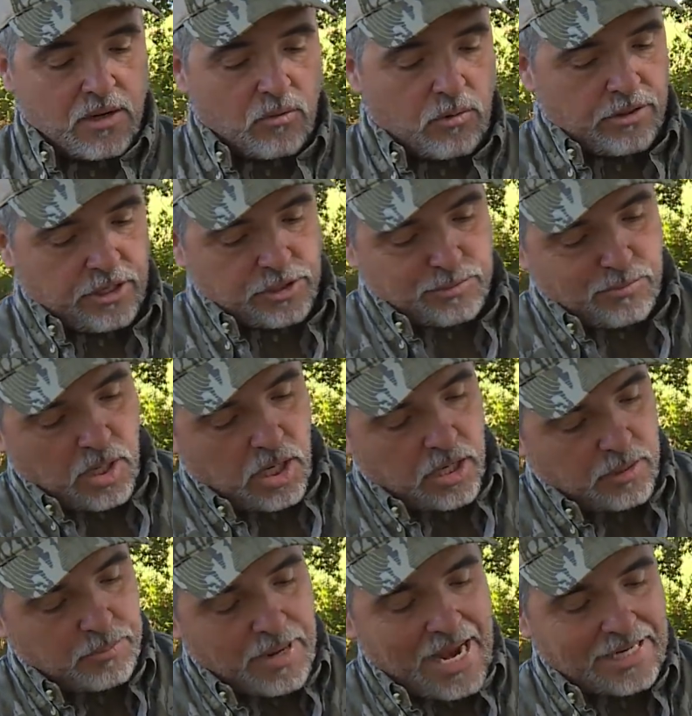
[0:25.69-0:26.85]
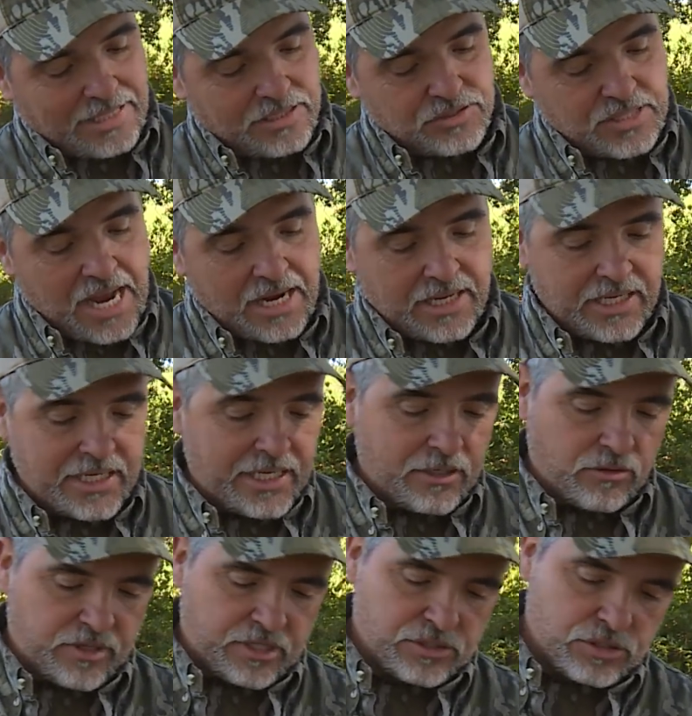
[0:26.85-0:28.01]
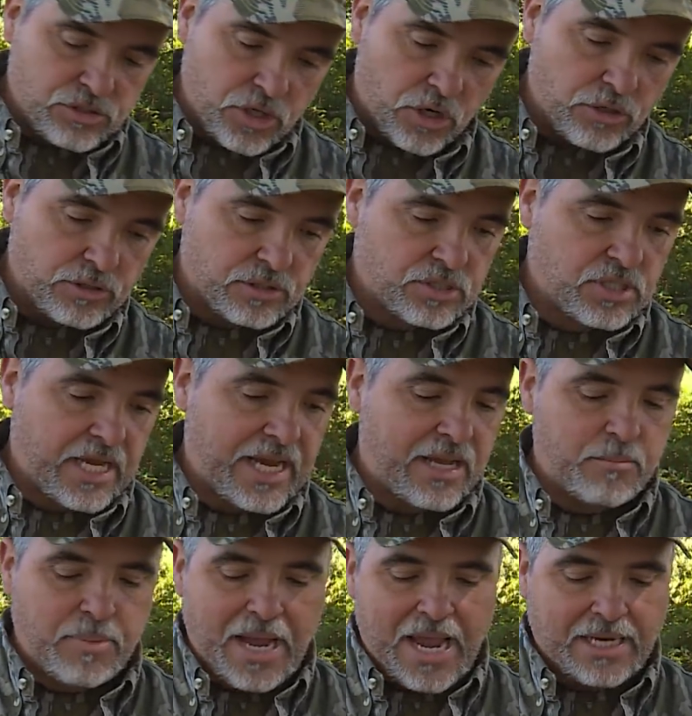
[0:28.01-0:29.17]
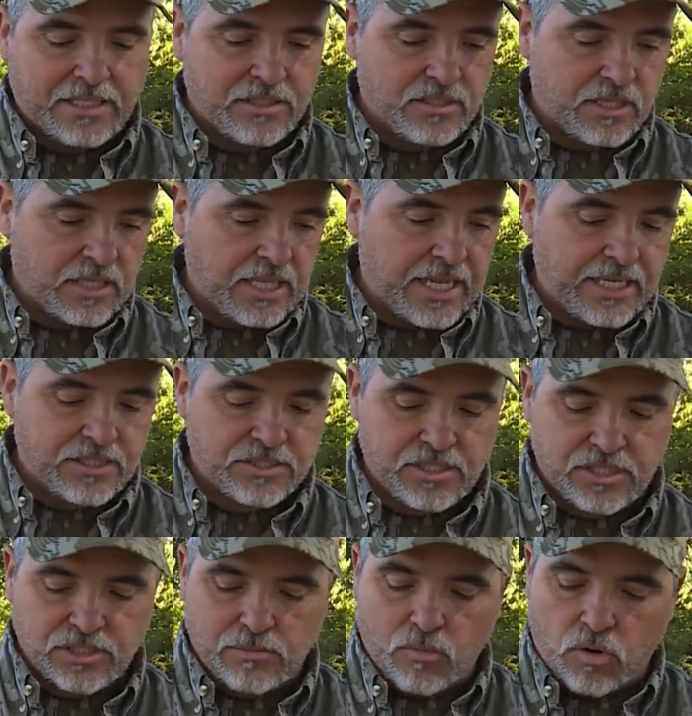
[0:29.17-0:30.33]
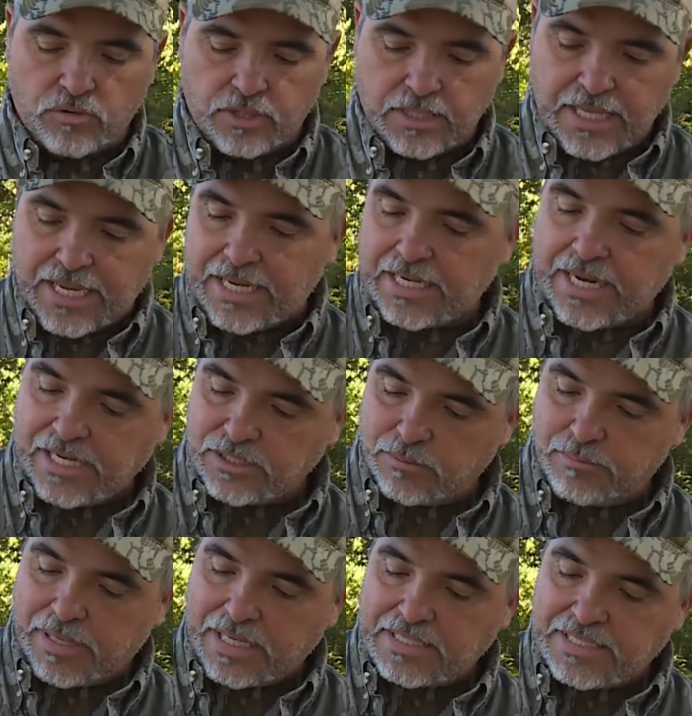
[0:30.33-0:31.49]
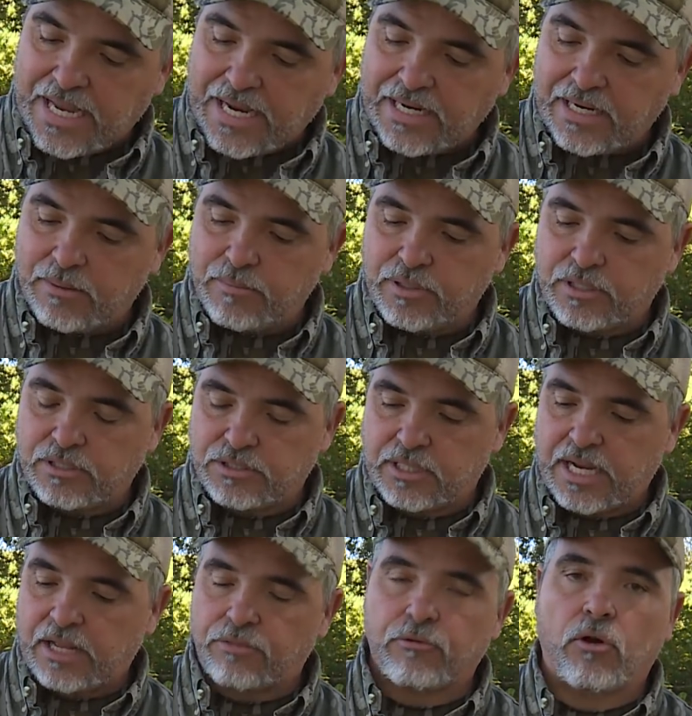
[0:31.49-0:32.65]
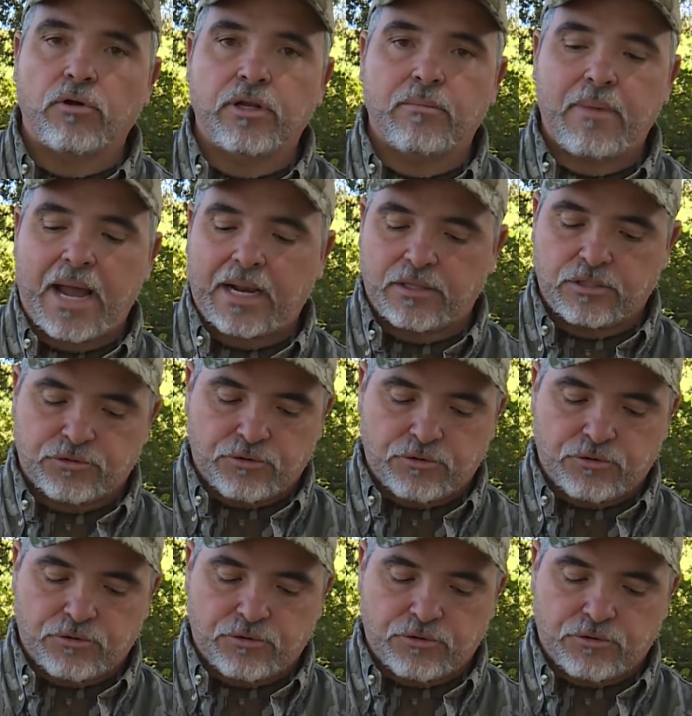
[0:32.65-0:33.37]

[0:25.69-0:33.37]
where there's mud packed inside of here, or there's dirt and sand packed in the leg system, or the leg has a big dent in it because it got thrown in the back of the